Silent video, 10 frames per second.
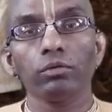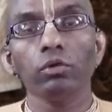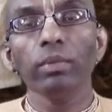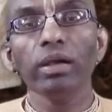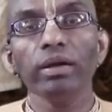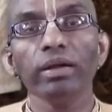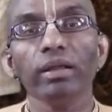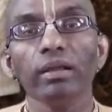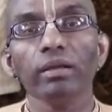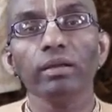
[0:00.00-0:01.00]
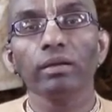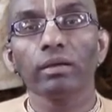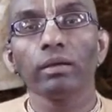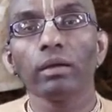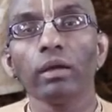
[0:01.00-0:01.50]
Humility
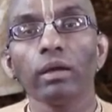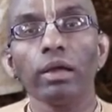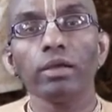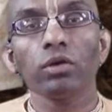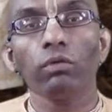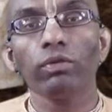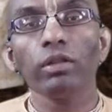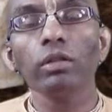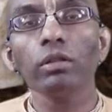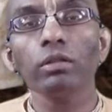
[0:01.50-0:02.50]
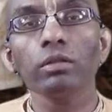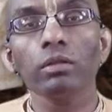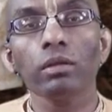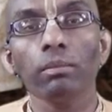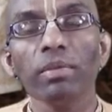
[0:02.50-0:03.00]
is
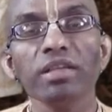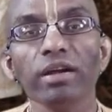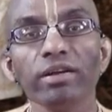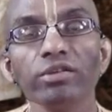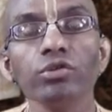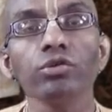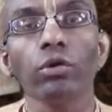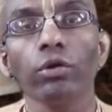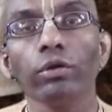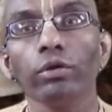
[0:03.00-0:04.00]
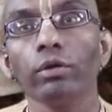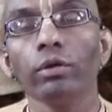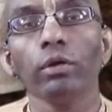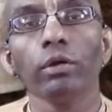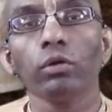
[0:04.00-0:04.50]
often misunderstood
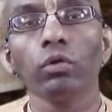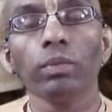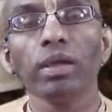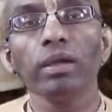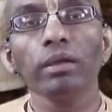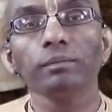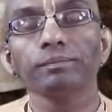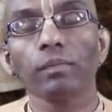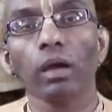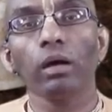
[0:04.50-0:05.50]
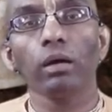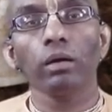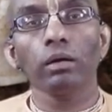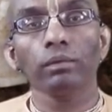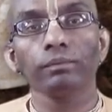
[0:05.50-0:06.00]
to be a
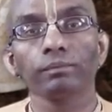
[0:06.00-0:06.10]
uh,